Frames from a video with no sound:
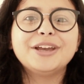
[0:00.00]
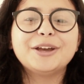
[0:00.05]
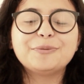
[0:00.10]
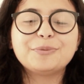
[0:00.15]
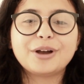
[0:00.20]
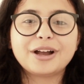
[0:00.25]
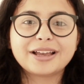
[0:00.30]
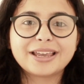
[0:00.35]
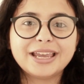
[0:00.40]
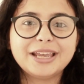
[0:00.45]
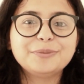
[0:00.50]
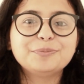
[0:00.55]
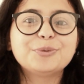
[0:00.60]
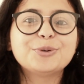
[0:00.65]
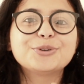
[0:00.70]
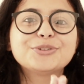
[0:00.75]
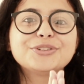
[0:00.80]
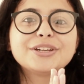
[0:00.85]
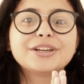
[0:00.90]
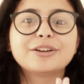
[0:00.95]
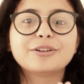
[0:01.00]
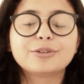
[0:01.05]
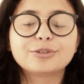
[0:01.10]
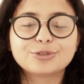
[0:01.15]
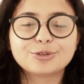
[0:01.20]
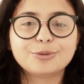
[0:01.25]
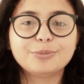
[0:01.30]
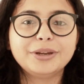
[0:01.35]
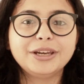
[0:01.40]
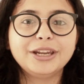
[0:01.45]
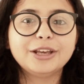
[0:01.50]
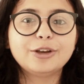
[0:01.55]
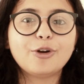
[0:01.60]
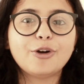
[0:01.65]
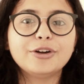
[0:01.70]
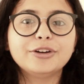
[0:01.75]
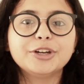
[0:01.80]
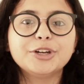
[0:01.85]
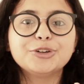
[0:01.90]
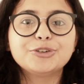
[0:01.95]
We are again posting so many
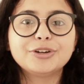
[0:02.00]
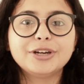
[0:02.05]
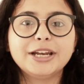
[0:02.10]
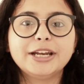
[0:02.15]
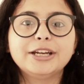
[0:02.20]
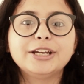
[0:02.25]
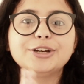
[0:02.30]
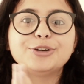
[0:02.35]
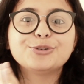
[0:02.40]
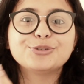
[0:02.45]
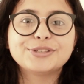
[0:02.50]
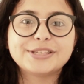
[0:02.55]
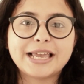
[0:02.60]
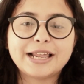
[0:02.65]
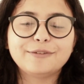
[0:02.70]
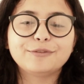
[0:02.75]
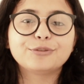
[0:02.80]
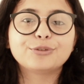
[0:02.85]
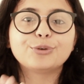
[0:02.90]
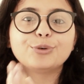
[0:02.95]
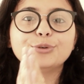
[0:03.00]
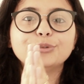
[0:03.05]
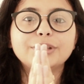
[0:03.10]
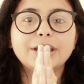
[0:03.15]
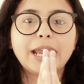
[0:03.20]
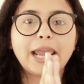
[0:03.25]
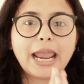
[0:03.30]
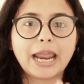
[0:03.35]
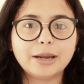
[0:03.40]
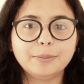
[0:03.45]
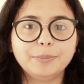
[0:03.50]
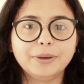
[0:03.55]
content related to self-growth and